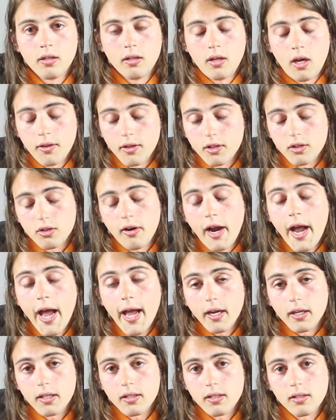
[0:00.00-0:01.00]
on the
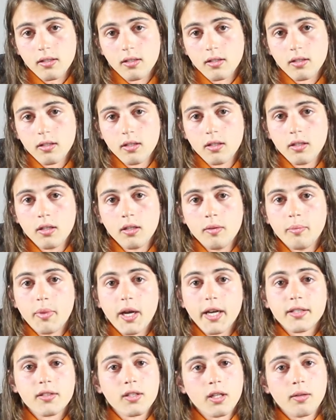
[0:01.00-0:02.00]
tracks
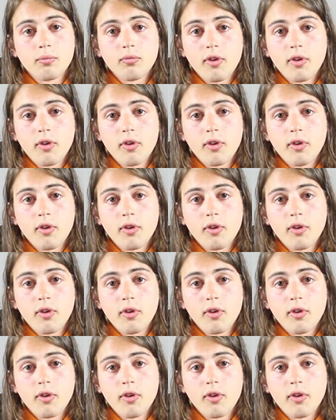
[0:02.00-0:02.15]
by some